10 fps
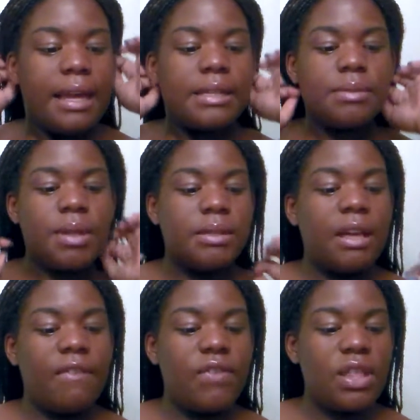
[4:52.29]
And
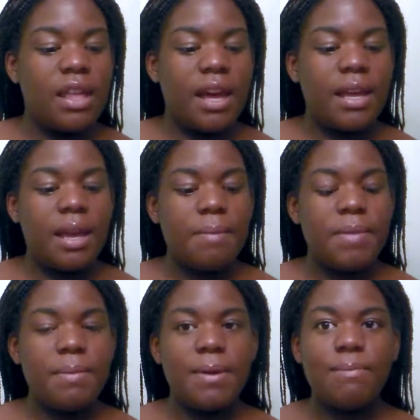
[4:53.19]
sometimes I feel like
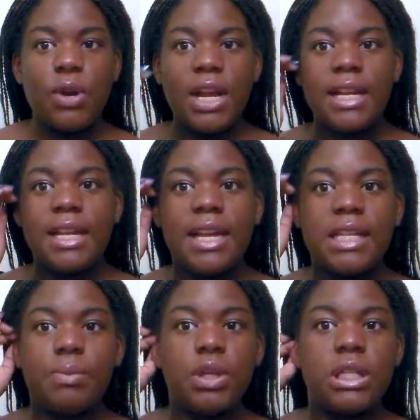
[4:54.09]
me being pregnant
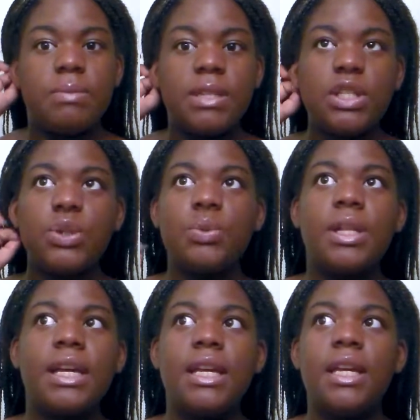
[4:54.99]
has pushed me to,
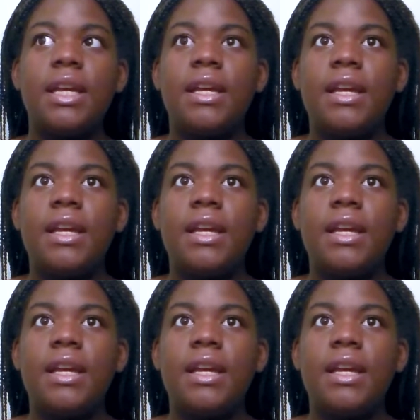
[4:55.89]
like,